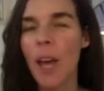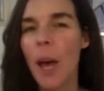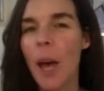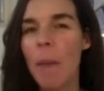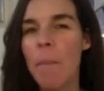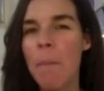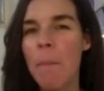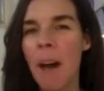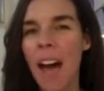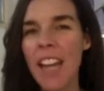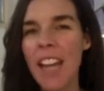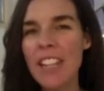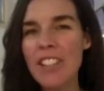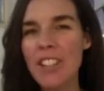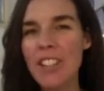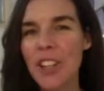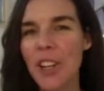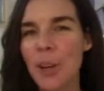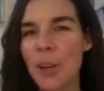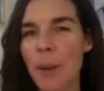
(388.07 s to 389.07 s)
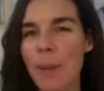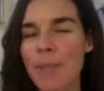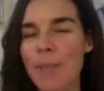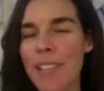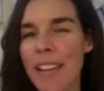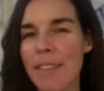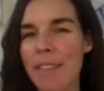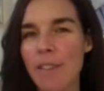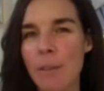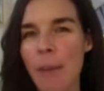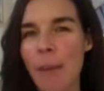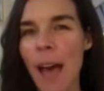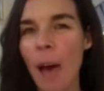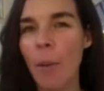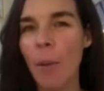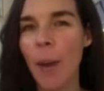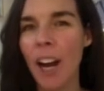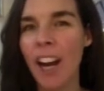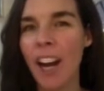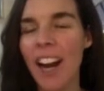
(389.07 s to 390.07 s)
monitor your website for
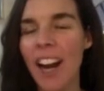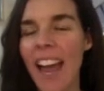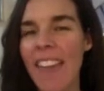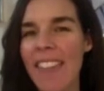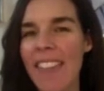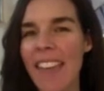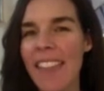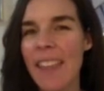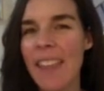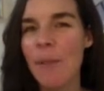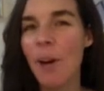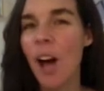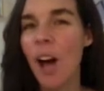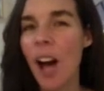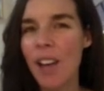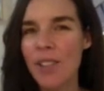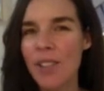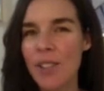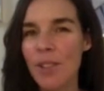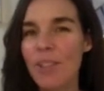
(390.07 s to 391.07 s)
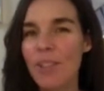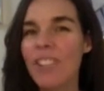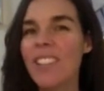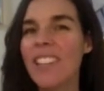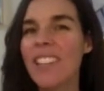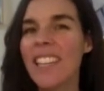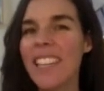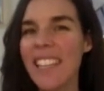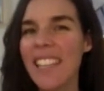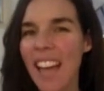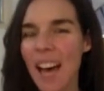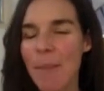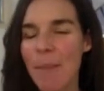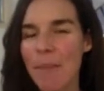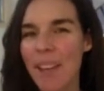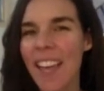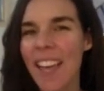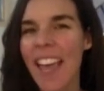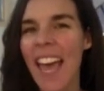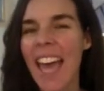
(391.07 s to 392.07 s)
malware and then they will also clean
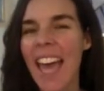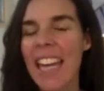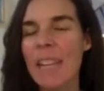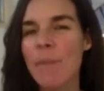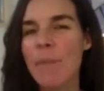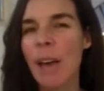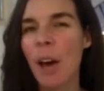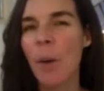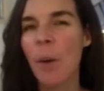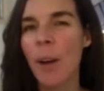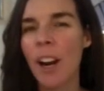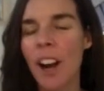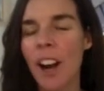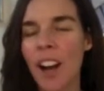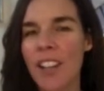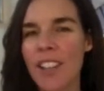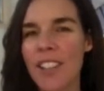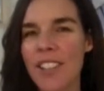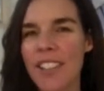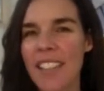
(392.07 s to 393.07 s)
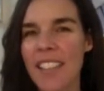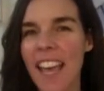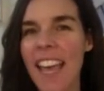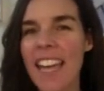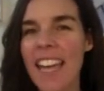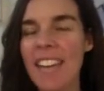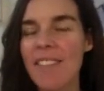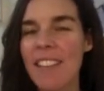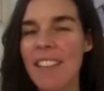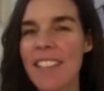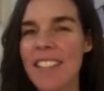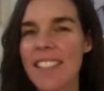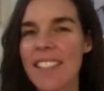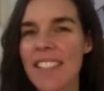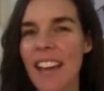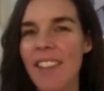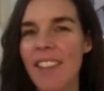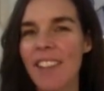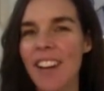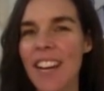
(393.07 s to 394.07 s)
up any malware on your site if they
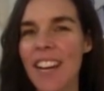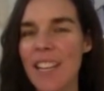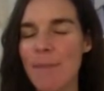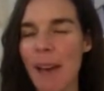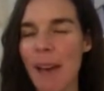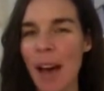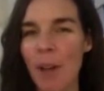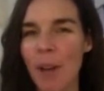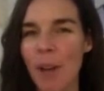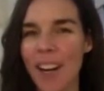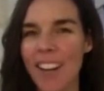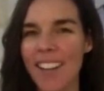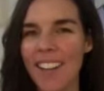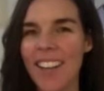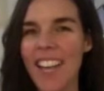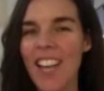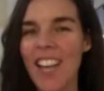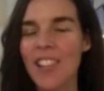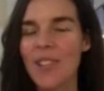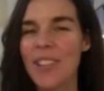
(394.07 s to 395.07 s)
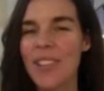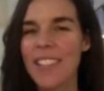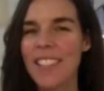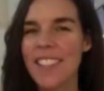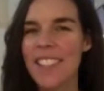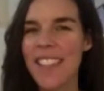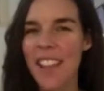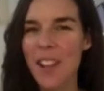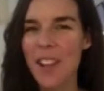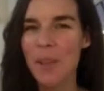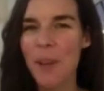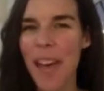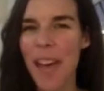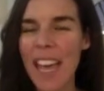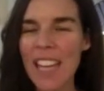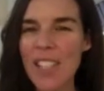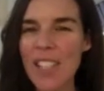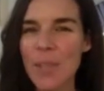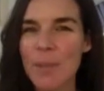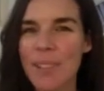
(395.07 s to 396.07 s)
discover any malware. So that's another
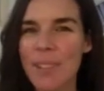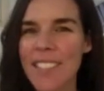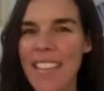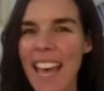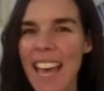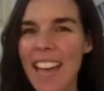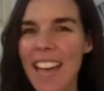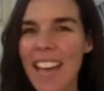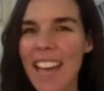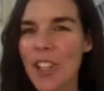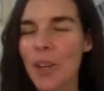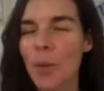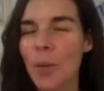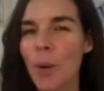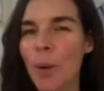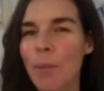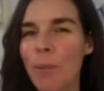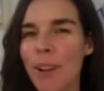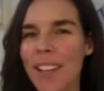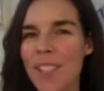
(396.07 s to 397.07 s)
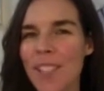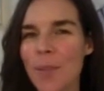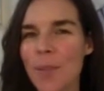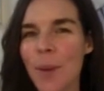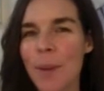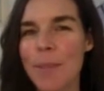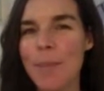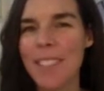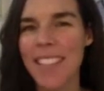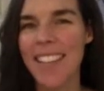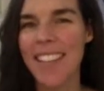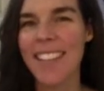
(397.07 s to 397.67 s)
way to protect your WordPress website.